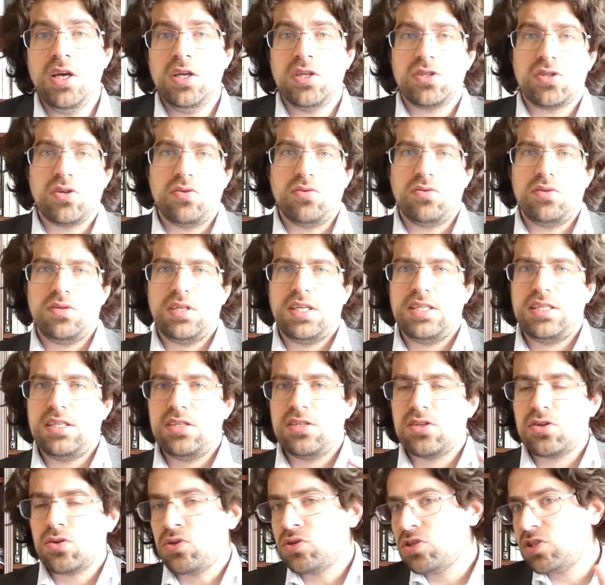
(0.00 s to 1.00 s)
So this
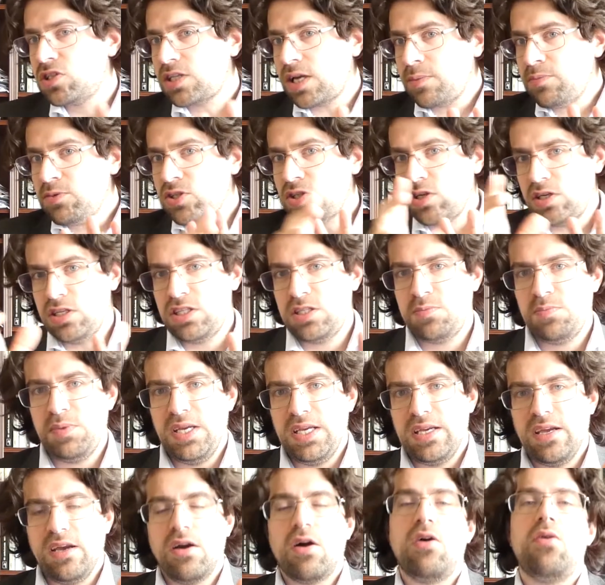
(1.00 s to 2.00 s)
is conceptually
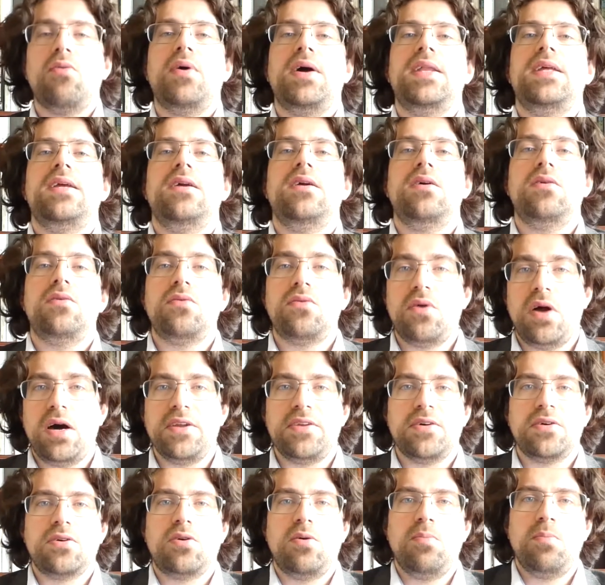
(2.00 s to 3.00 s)
speaking already
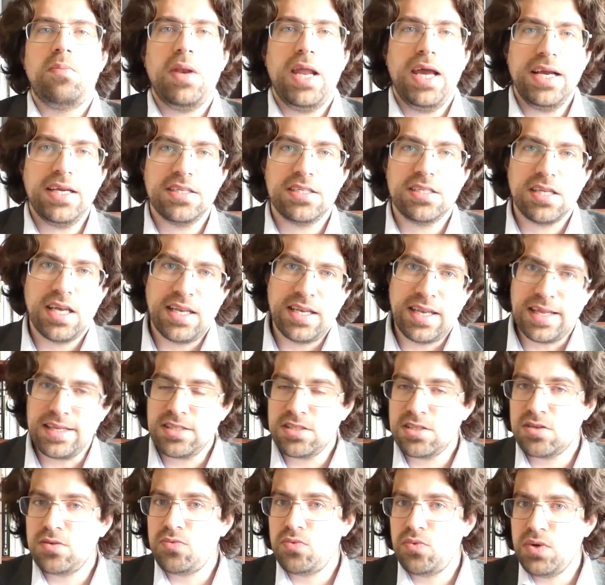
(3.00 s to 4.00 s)
rather complex, and
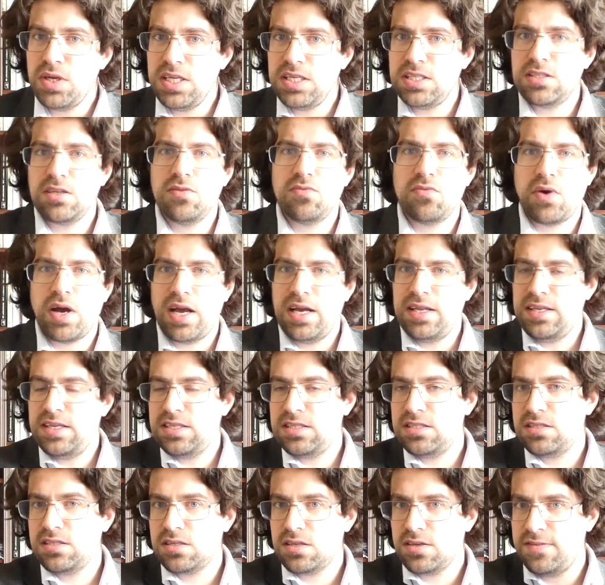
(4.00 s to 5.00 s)
that's the reason why
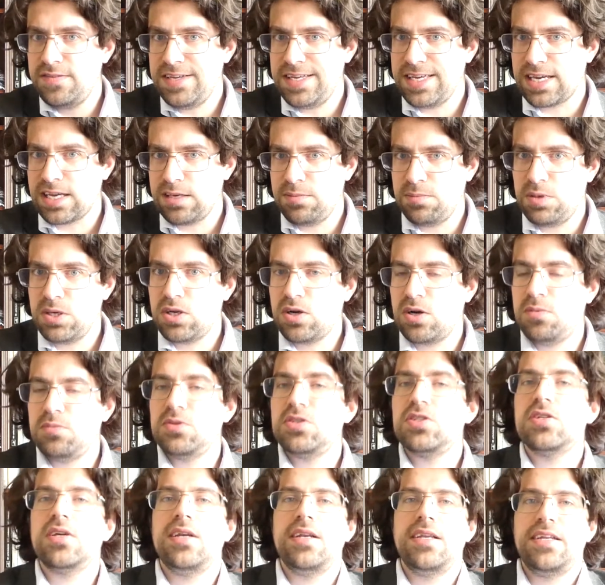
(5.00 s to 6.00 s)
this query
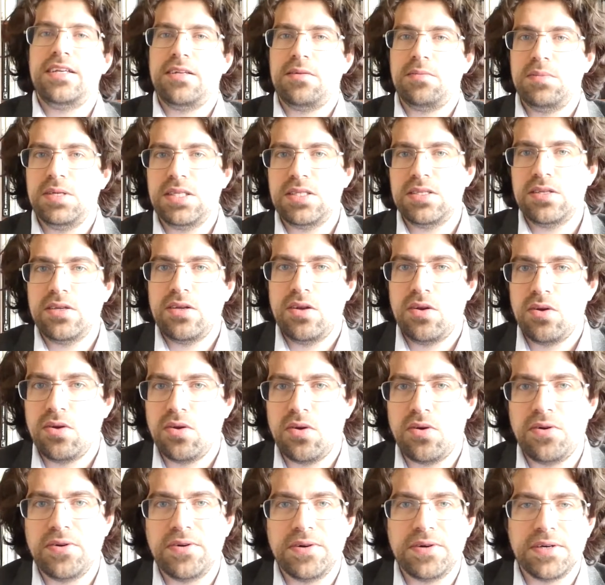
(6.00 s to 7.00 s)
becomes a little bit
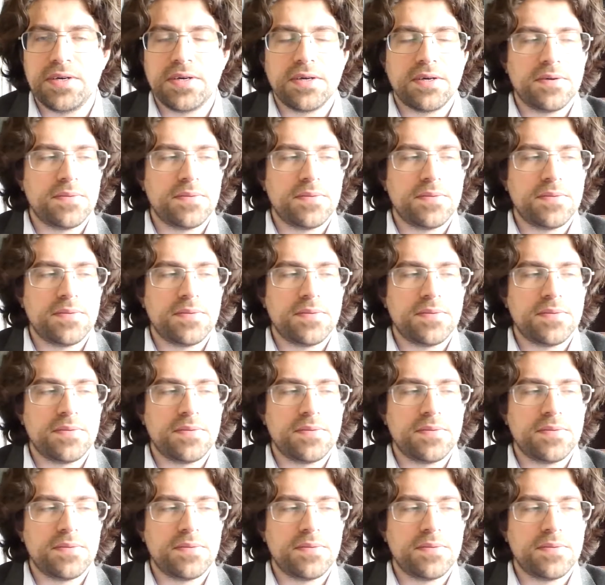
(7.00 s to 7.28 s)
longer.